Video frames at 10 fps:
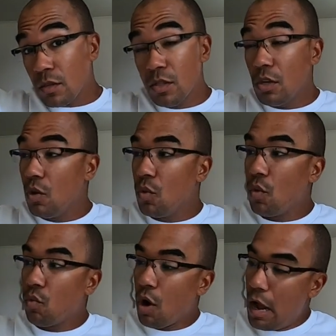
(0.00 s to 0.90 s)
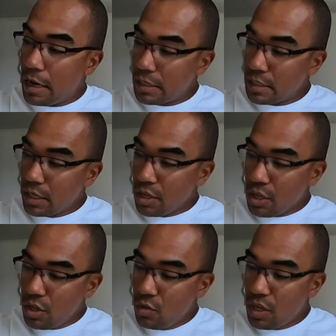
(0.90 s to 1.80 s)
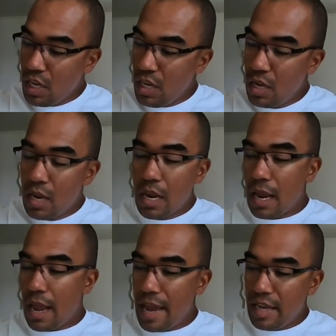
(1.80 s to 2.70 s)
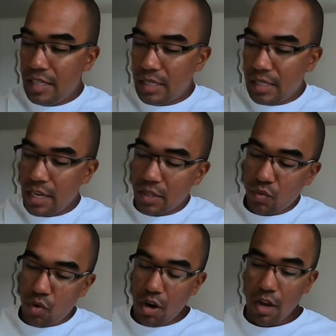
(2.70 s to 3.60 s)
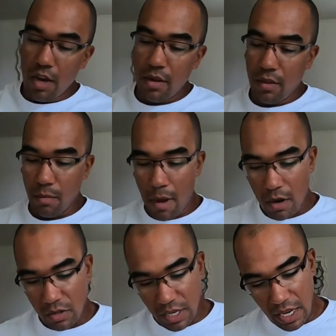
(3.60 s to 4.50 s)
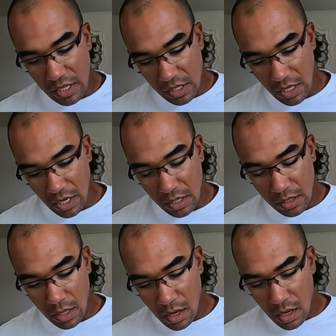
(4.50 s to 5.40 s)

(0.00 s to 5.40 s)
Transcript: So the rod is a Yuki A6 rod. The model's A6.